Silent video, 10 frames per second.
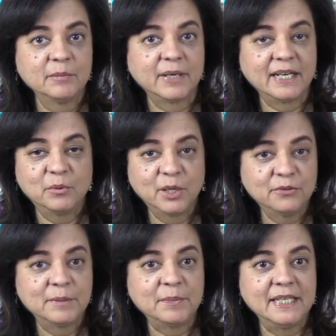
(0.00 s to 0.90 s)
But I want
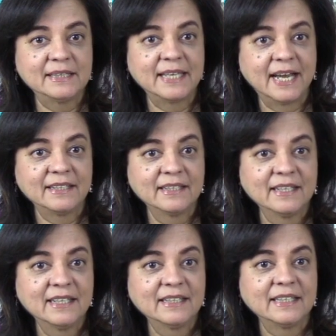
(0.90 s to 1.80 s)
to repeat that
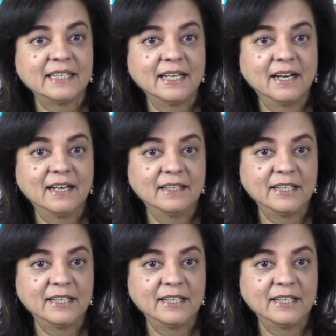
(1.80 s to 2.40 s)
that